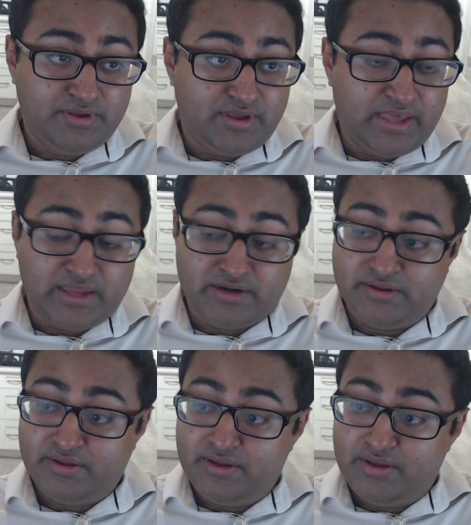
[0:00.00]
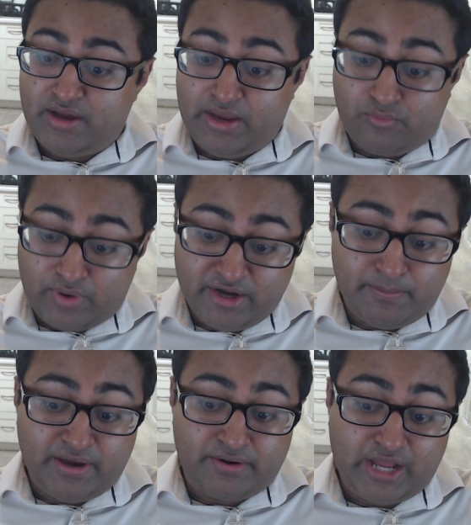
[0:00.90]
And I write
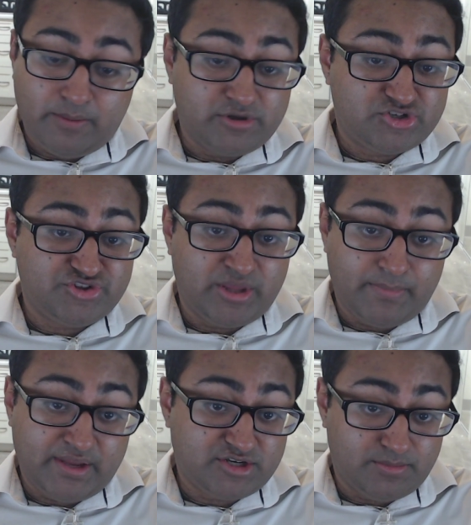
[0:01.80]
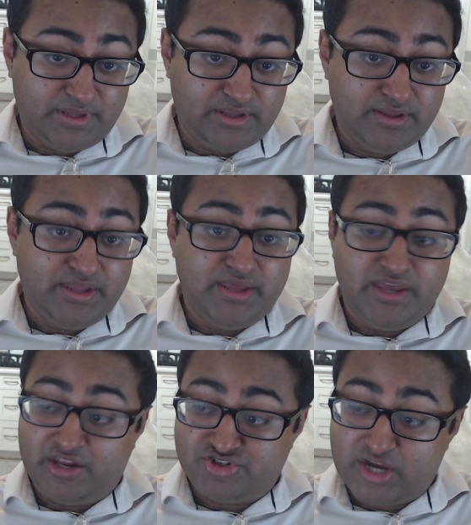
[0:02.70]
about how much they meant to me
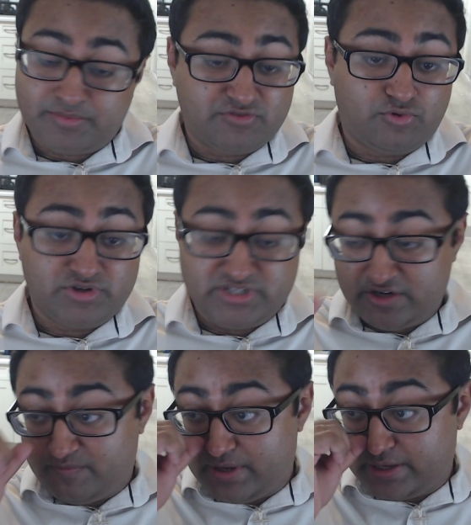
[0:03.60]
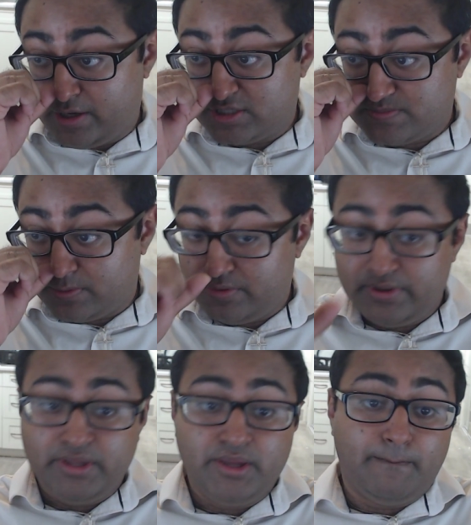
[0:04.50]
in chapter 14 of my gospel
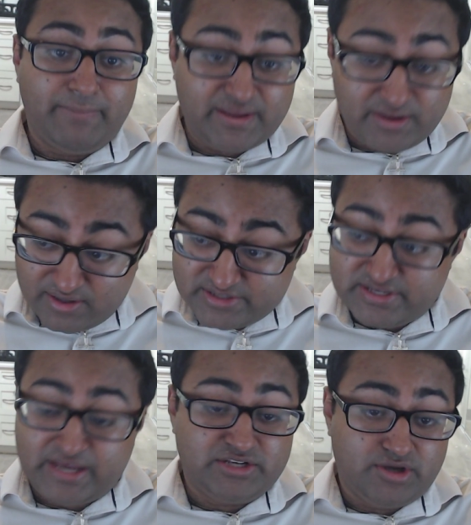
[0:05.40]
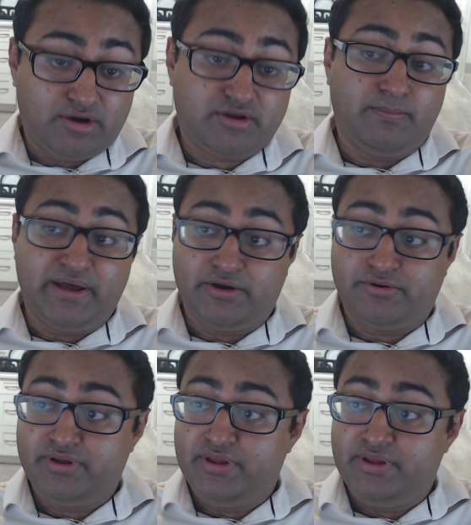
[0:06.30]
because I talk about